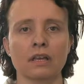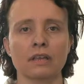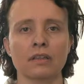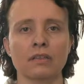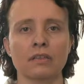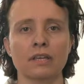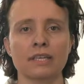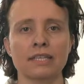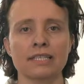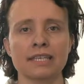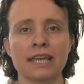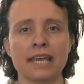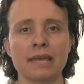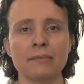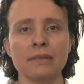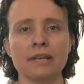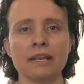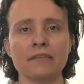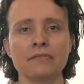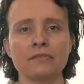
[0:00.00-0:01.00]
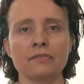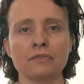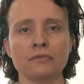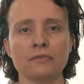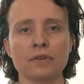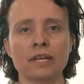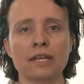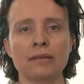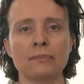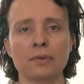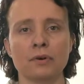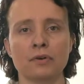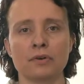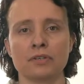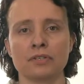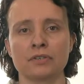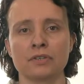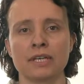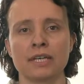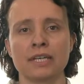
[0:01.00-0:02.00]
The Containment Level 3
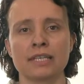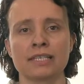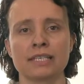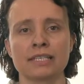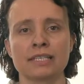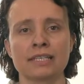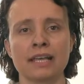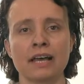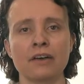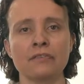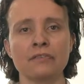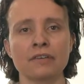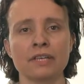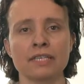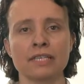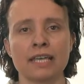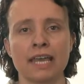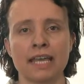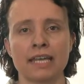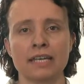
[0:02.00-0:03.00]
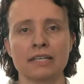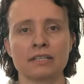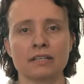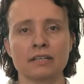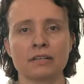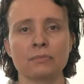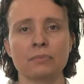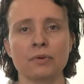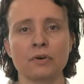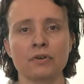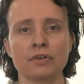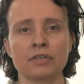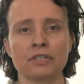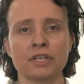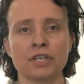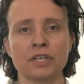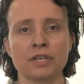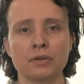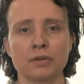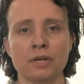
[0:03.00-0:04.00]
laboratory is a self-contained
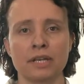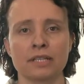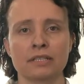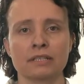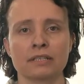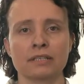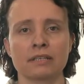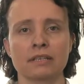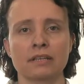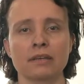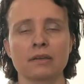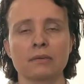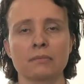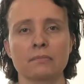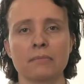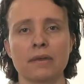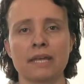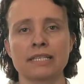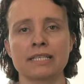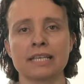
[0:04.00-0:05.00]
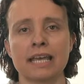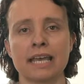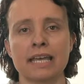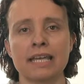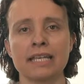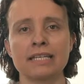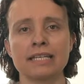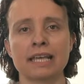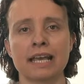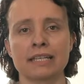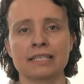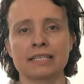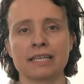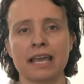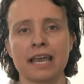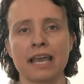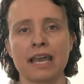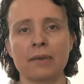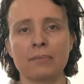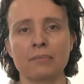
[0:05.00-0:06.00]
laboratory unit maintained at an
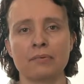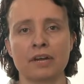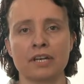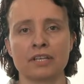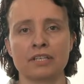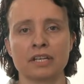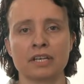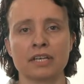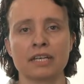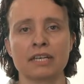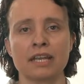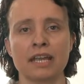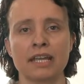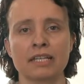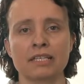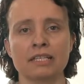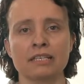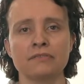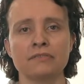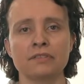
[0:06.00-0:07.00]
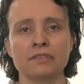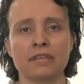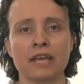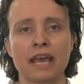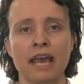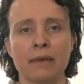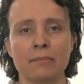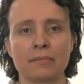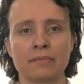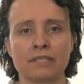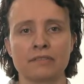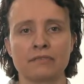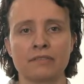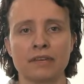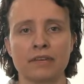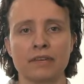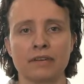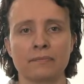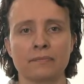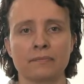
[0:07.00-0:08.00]
air pressure negative to the
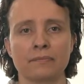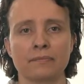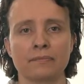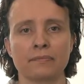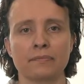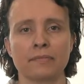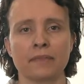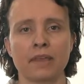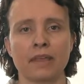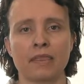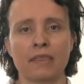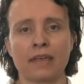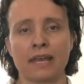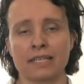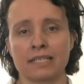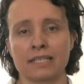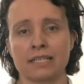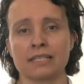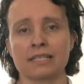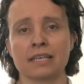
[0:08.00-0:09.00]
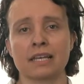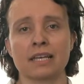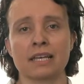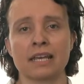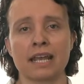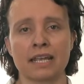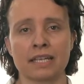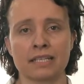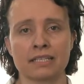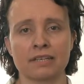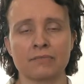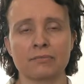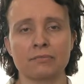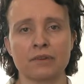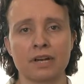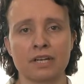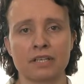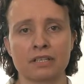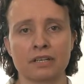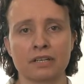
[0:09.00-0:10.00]
atmosphere, that is, at negative
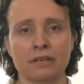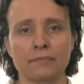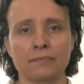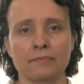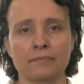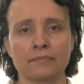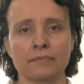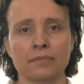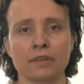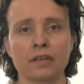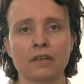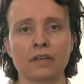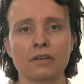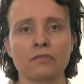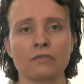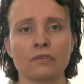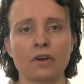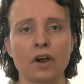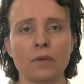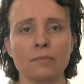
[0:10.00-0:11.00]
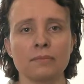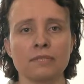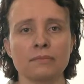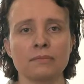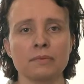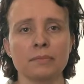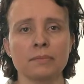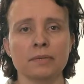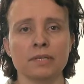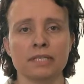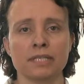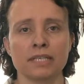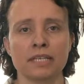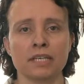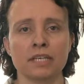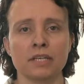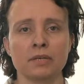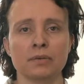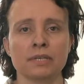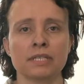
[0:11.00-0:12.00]
pressure, for optimum
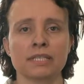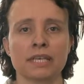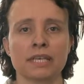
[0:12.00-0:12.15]
continuous